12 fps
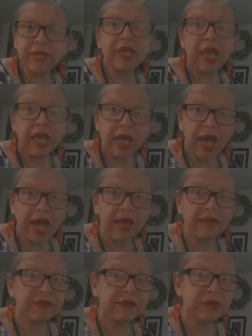Thank God.
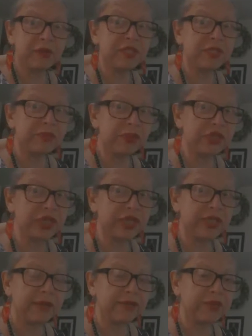it we was pushing them.